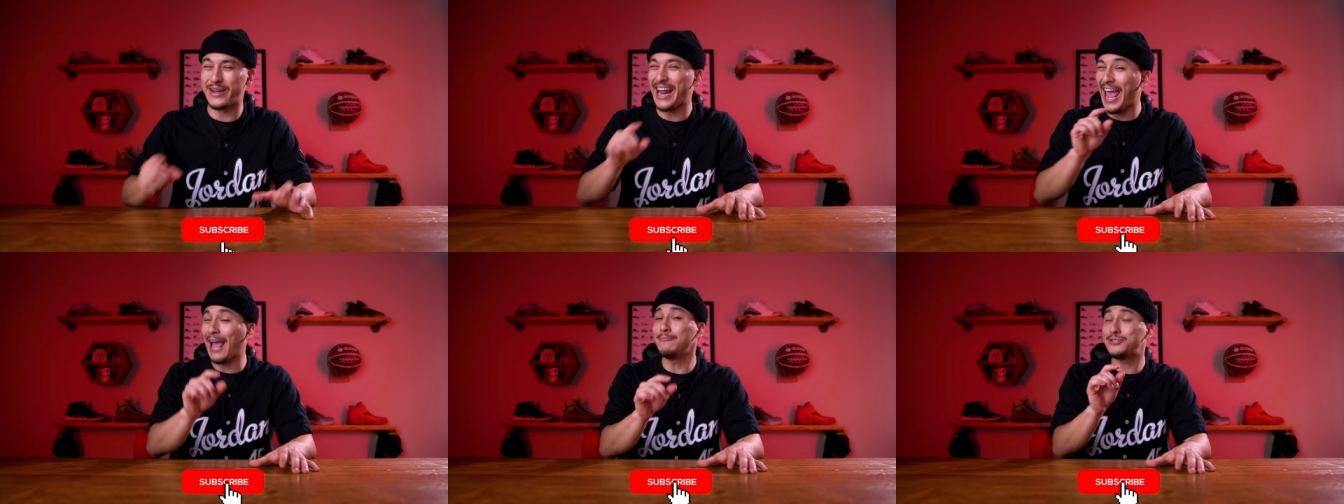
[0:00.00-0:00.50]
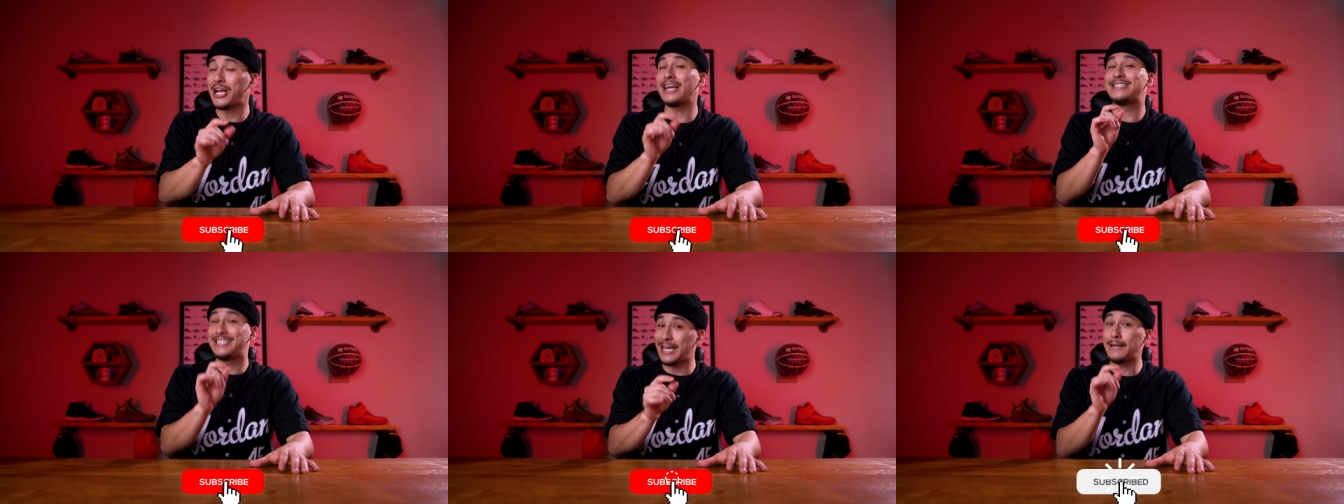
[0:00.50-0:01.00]
But
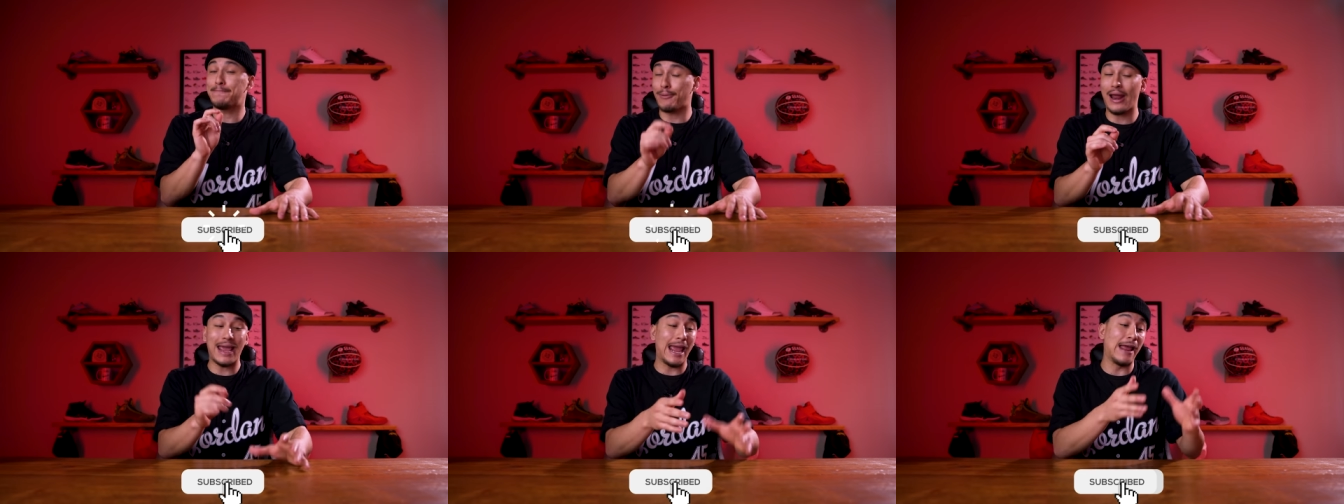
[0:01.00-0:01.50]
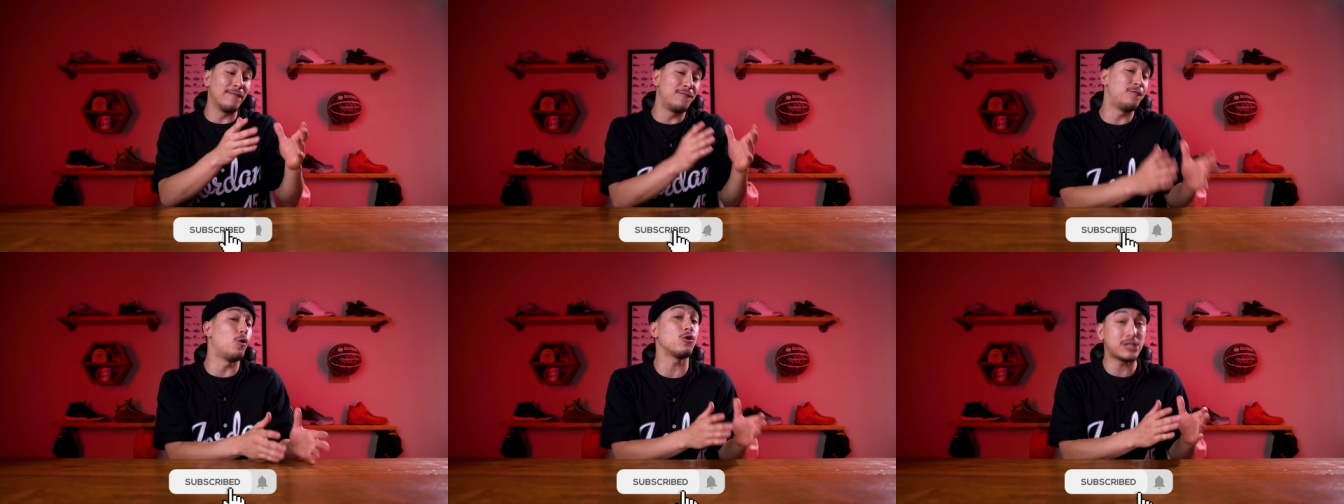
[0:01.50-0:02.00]
MJ did play in
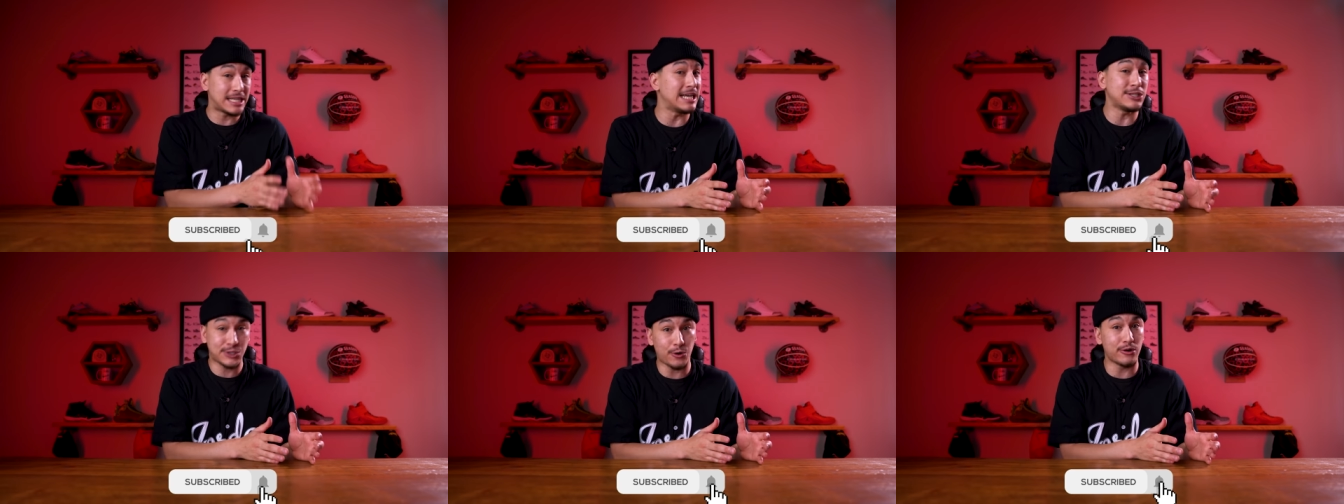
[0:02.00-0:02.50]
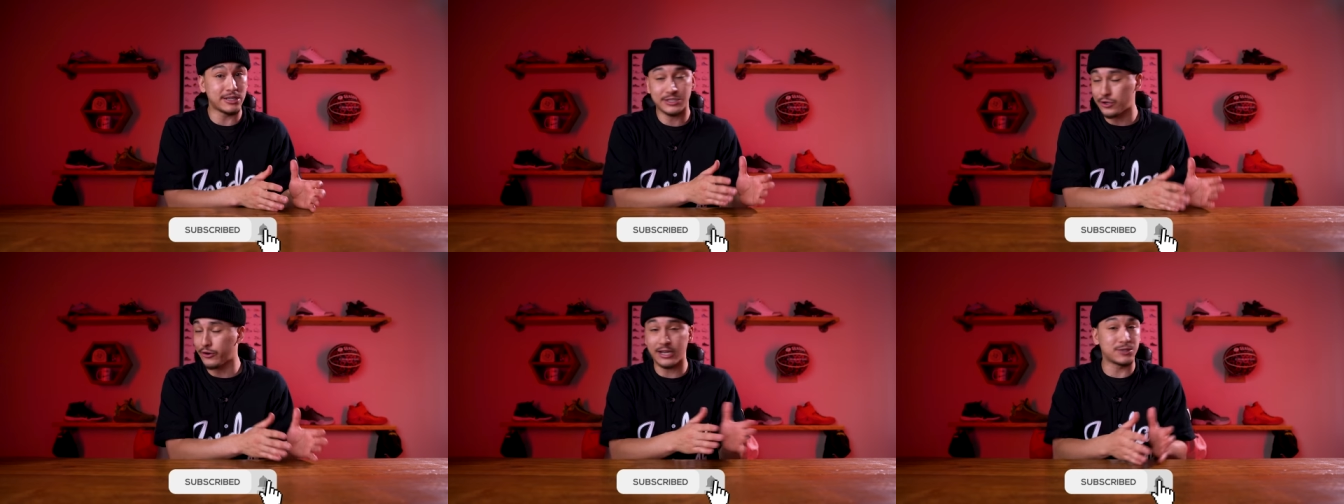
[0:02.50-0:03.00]
14
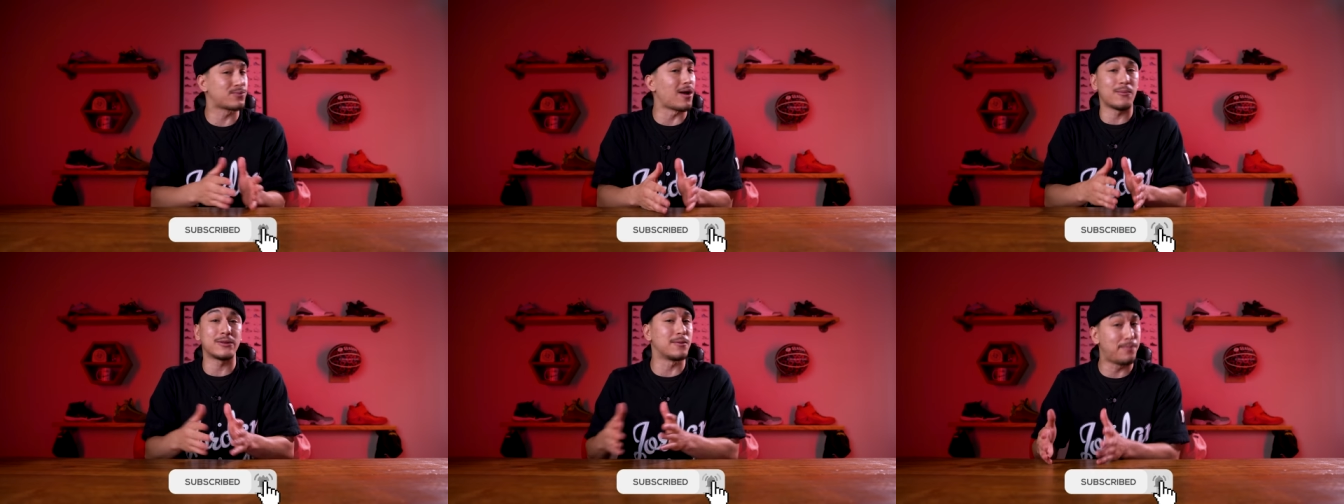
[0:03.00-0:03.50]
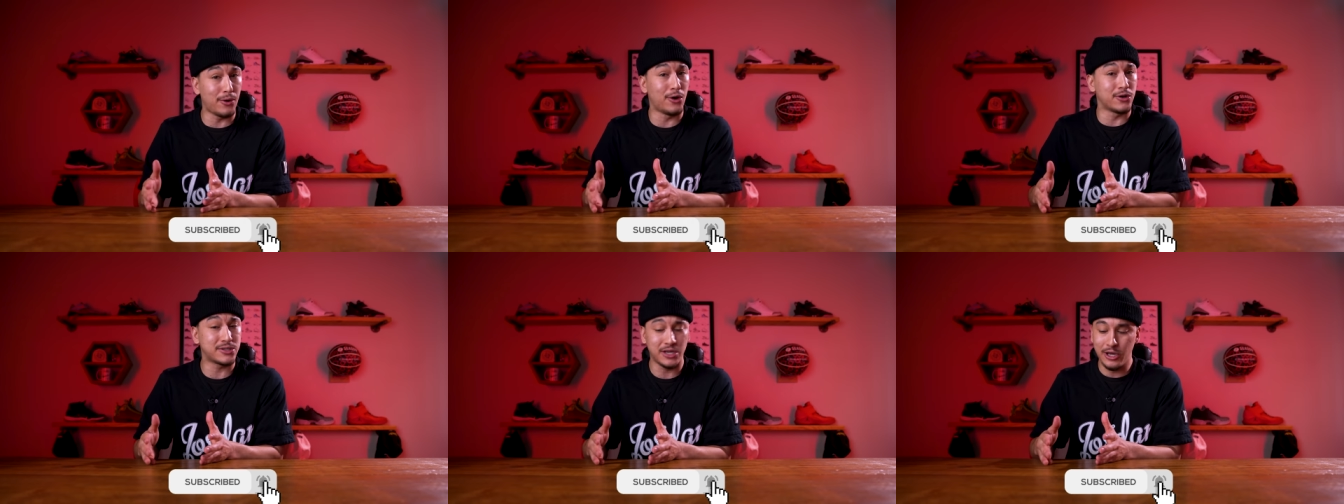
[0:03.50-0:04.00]
Jordans during his run with the
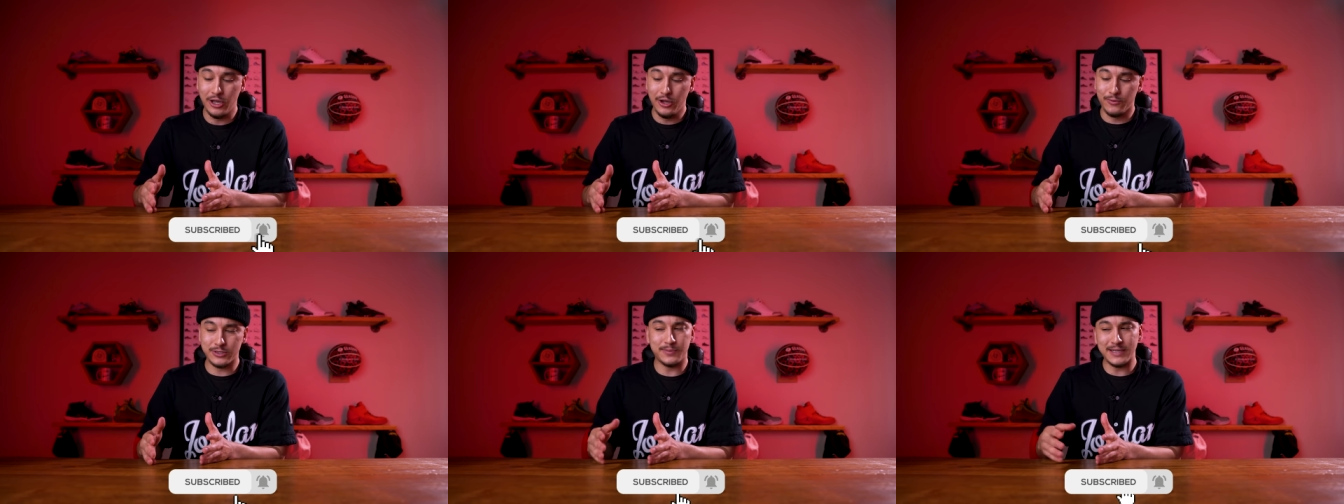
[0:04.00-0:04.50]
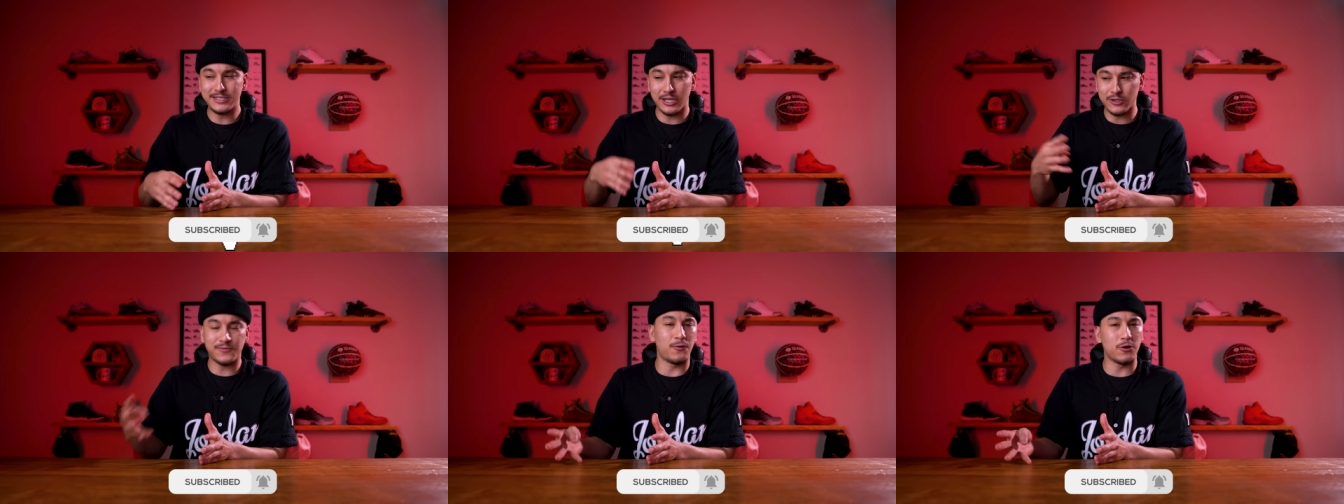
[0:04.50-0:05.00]
Bulls, which means
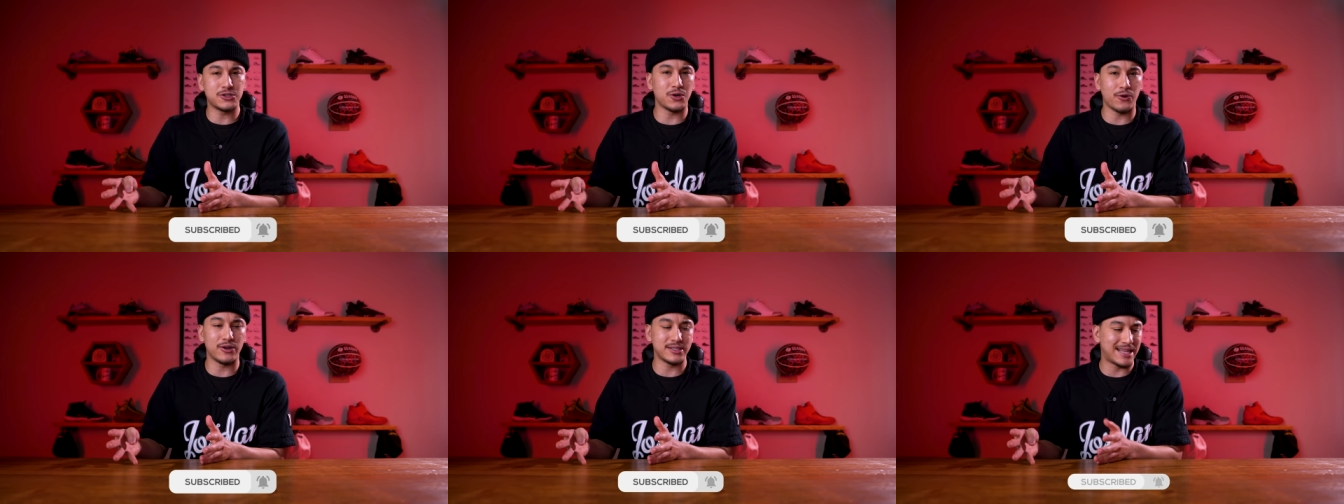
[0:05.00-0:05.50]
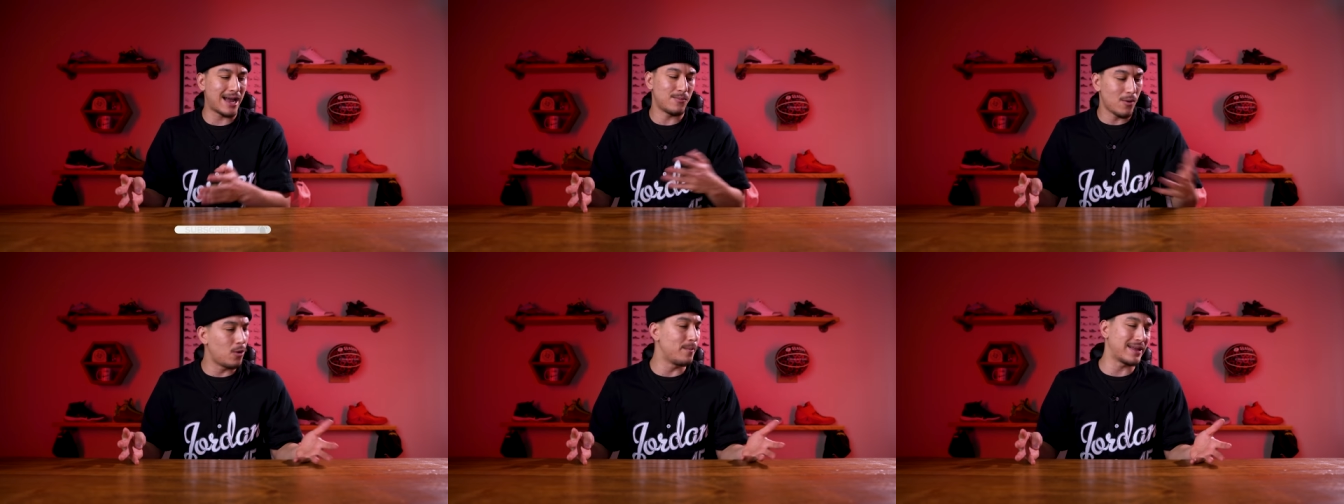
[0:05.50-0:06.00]
there's four Jordans
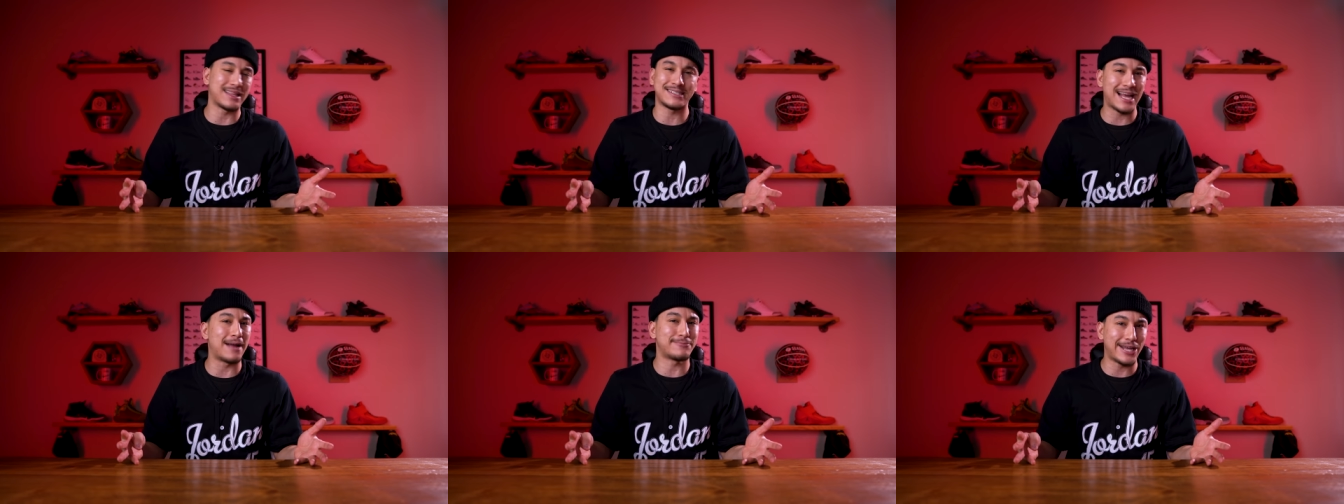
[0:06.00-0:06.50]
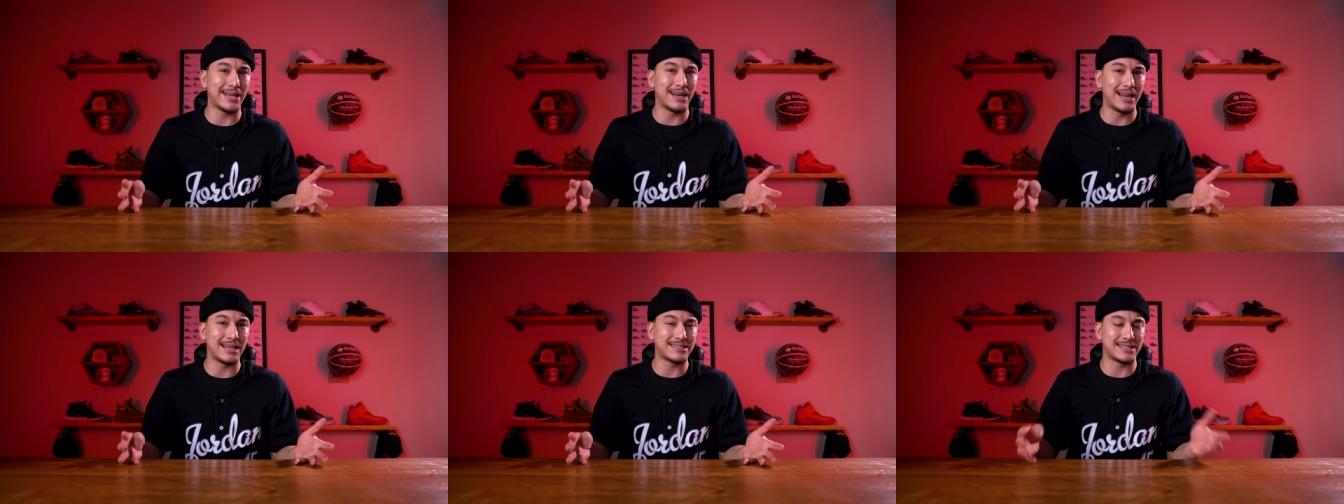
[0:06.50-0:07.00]
that won't make the top
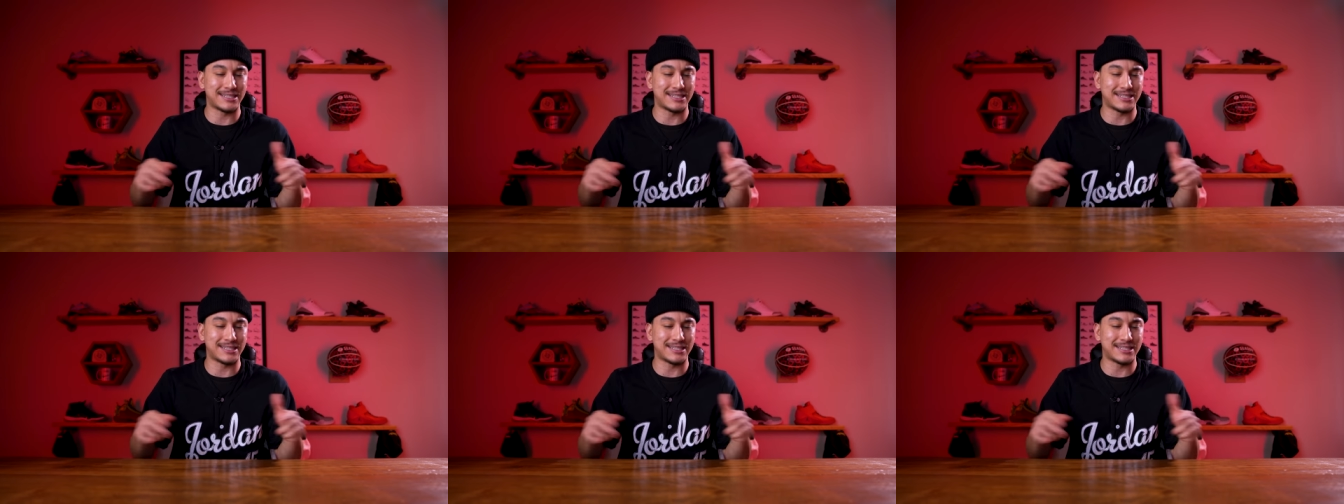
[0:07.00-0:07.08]
10 list.